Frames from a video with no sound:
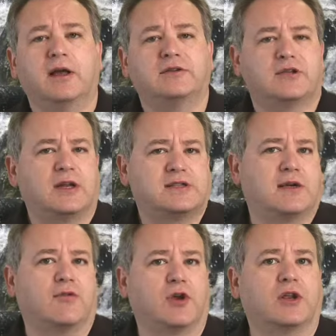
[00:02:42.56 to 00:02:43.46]
So let's
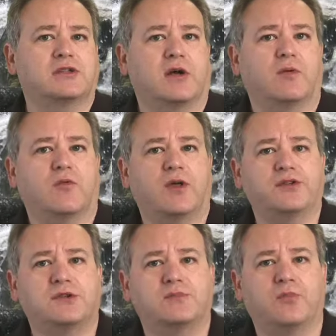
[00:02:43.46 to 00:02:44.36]
think of a good example of why
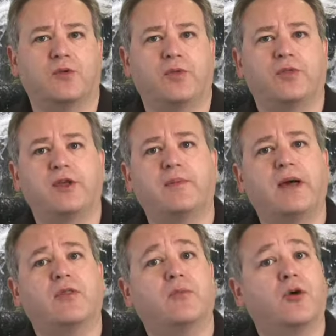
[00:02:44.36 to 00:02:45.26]
this is important. Think
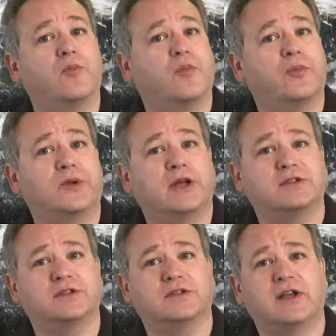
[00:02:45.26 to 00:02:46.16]
about the modern
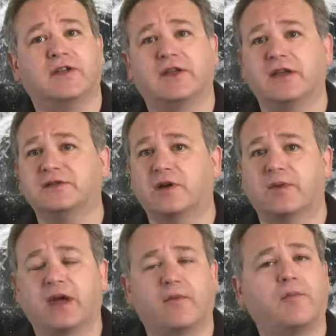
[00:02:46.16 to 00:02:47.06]
population today, the kids
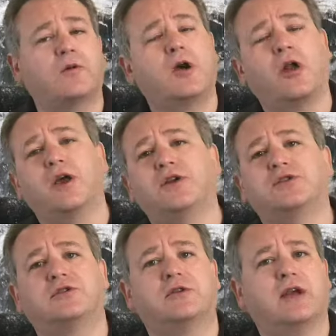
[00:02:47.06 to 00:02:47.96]
coming out of
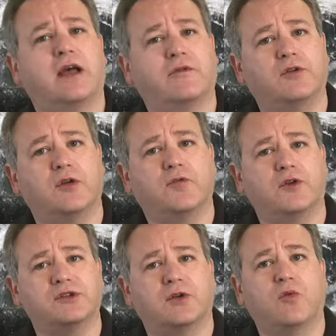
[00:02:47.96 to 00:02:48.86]
college, out of
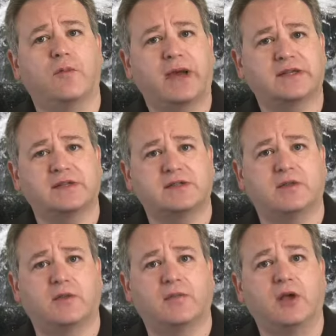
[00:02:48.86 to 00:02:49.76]
university, what matters to
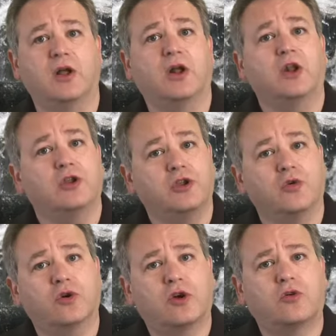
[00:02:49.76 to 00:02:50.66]
them.
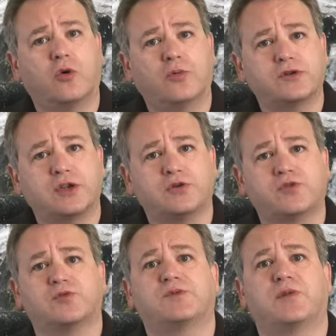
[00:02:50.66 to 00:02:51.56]
Your corporate
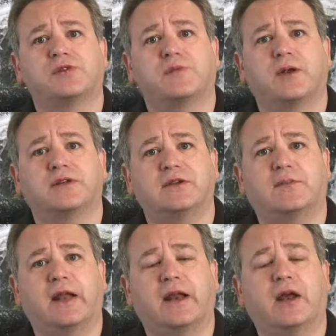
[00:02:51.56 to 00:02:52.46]
social responsibility
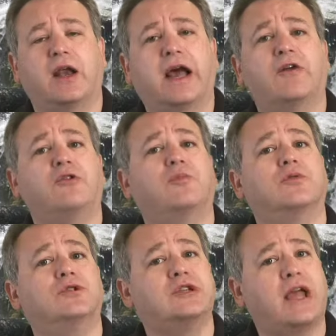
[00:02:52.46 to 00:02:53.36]
plan and how you
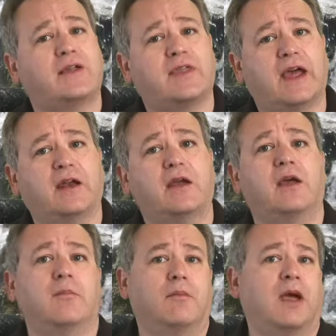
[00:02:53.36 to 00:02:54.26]
project that
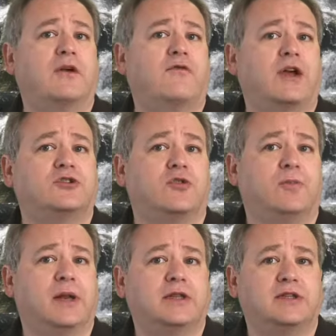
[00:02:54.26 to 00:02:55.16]
may affect your
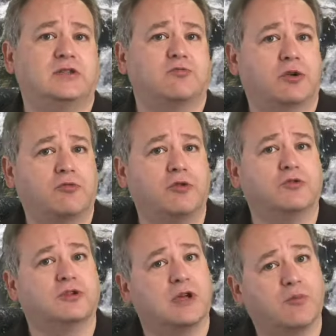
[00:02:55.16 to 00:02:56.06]
ability to
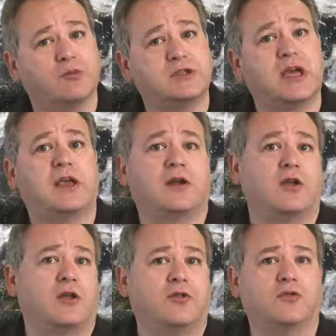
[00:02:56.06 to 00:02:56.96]
recruit and retain
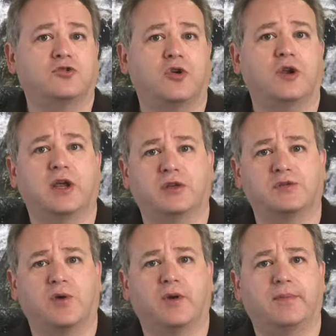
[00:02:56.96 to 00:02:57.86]
those good and
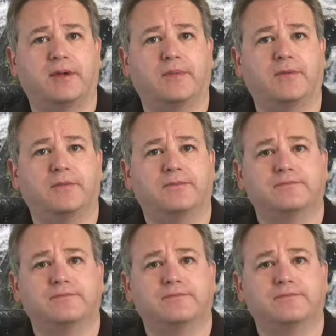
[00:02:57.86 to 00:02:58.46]
smart people.